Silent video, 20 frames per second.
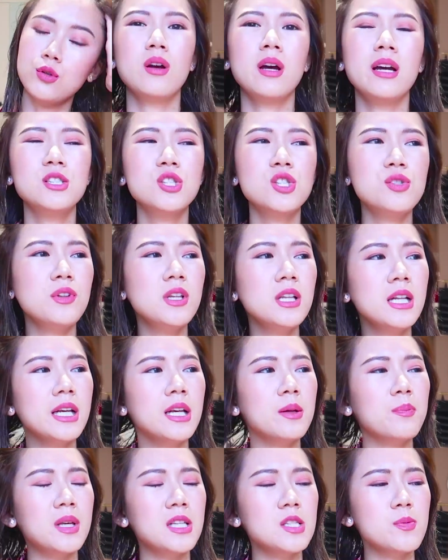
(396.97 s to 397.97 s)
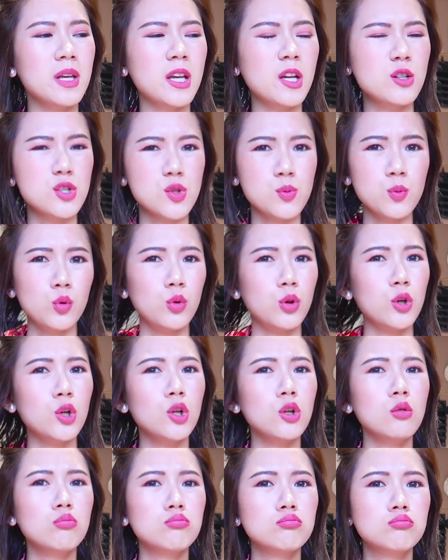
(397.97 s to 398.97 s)
I just feel like it makes my hair smoother
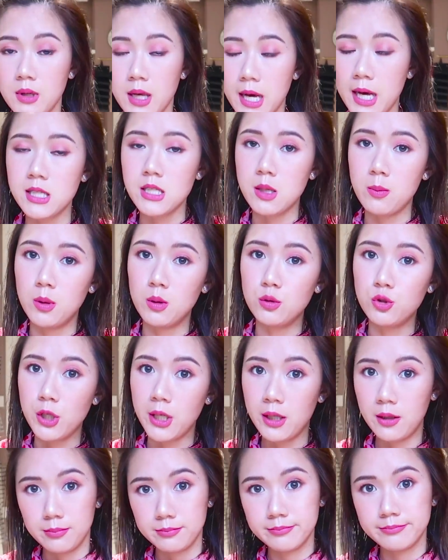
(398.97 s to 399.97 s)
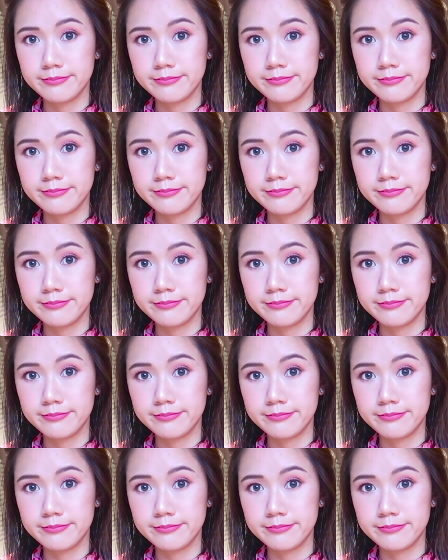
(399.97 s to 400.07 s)
as I blow dry.